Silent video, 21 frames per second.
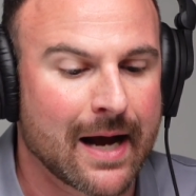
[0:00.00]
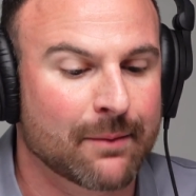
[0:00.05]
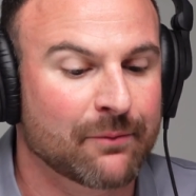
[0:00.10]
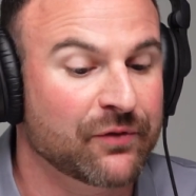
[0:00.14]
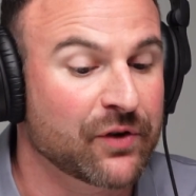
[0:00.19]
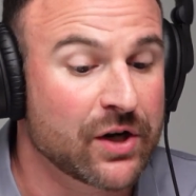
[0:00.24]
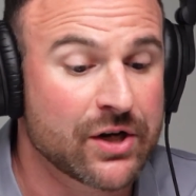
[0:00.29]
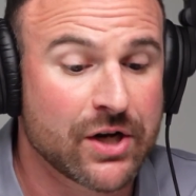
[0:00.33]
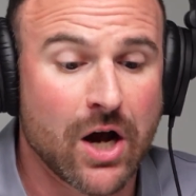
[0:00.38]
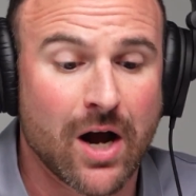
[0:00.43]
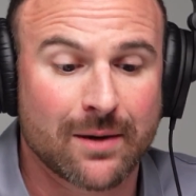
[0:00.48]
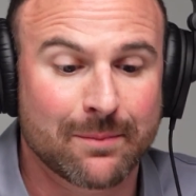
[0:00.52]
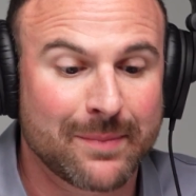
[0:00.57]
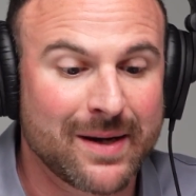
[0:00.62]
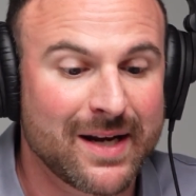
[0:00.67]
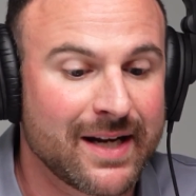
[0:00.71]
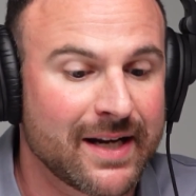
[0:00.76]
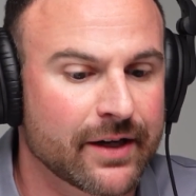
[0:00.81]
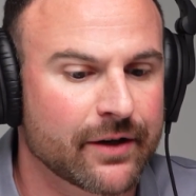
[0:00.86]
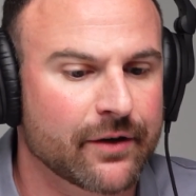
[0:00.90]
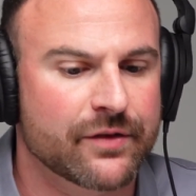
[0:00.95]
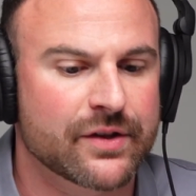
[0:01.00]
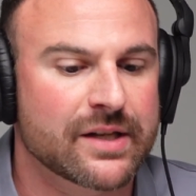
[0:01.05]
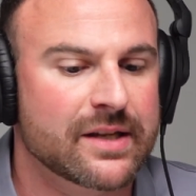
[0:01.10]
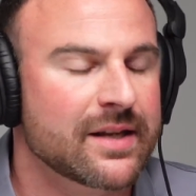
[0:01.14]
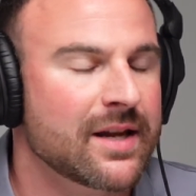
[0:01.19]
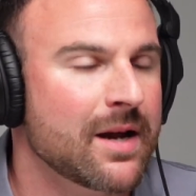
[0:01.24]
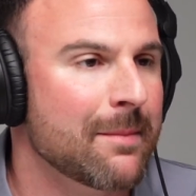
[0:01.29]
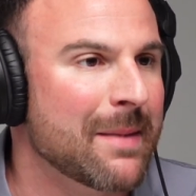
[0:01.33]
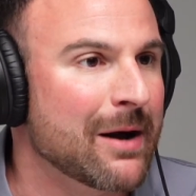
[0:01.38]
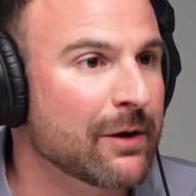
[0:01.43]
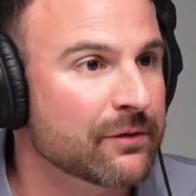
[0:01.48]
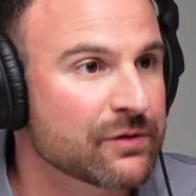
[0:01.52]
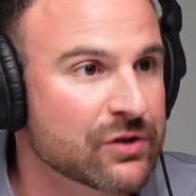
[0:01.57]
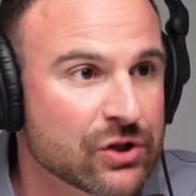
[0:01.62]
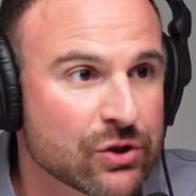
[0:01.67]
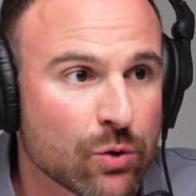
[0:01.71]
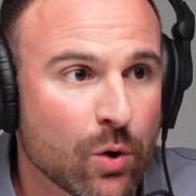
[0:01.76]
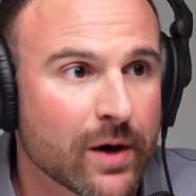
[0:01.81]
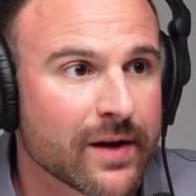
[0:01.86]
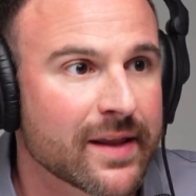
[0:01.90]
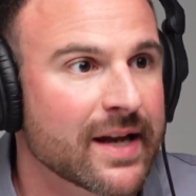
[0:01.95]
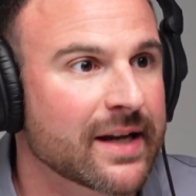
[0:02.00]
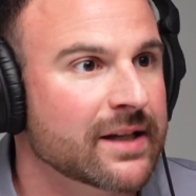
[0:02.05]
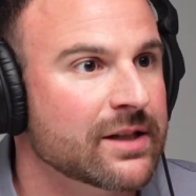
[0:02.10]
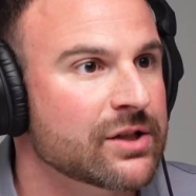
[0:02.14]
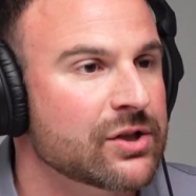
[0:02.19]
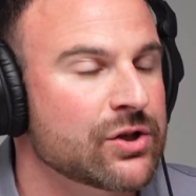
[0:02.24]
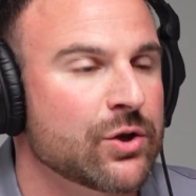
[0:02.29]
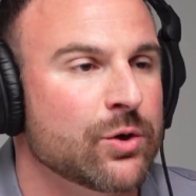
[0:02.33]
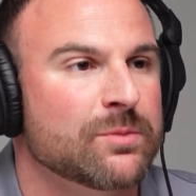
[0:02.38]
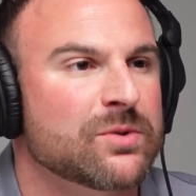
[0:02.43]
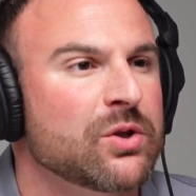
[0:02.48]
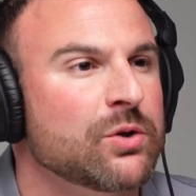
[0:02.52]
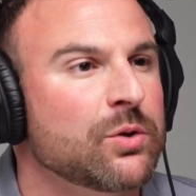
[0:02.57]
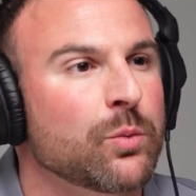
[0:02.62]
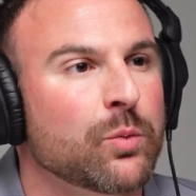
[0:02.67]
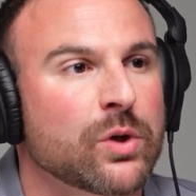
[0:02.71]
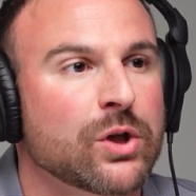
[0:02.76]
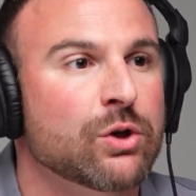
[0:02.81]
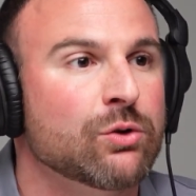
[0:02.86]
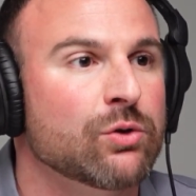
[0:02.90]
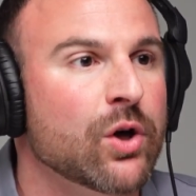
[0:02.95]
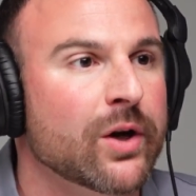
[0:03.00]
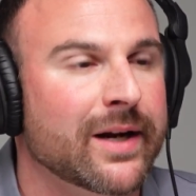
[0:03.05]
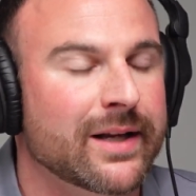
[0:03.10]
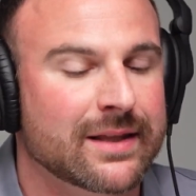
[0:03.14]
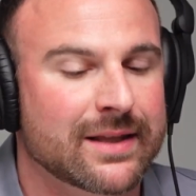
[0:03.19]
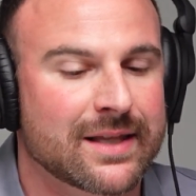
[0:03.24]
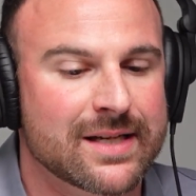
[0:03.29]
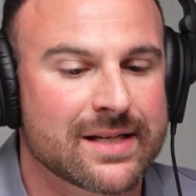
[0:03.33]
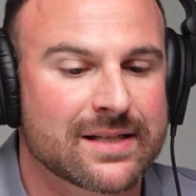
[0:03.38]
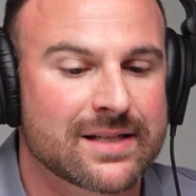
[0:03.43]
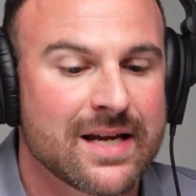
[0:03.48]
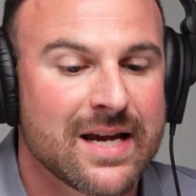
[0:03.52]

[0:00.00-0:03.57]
For a non-meat eater, the amount of soy they consume. So when you look at this,